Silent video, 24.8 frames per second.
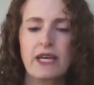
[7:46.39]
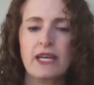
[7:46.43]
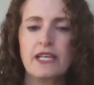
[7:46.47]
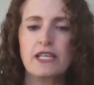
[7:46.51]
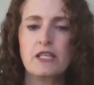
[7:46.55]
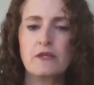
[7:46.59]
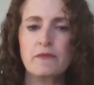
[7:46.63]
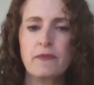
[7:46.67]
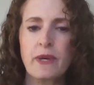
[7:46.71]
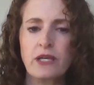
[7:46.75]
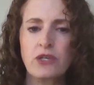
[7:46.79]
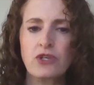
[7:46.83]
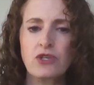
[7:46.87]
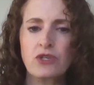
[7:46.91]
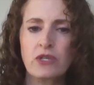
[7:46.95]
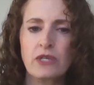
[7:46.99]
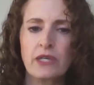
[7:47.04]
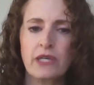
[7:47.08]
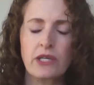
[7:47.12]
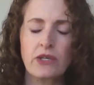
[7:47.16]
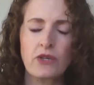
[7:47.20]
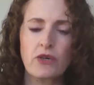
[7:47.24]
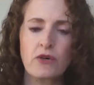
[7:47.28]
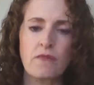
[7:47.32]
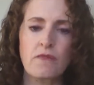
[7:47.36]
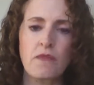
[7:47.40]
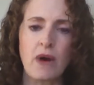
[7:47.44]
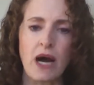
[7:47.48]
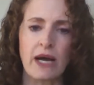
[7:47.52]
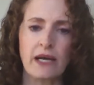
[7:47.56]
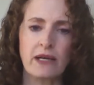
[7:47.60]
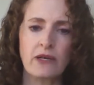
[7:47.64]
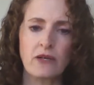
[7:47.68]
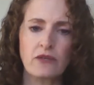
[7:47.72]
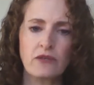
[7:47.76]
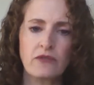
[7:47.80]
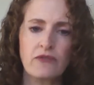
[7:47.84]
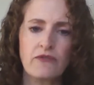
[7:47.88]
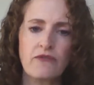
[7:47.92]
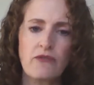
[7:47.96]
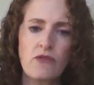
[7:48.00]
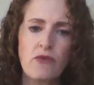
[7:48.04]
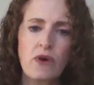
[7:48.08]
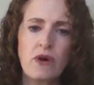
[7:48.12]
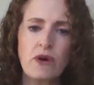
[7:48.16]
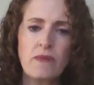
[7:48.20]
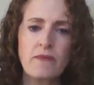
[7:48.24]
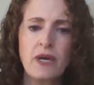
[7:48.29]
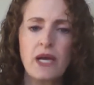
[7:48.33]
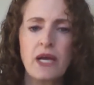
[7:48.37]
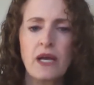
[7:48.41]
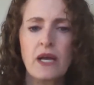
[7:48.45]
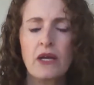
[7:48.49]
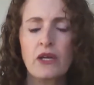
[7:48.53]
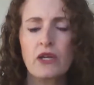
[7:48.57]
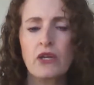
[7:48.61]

especially in your mild form,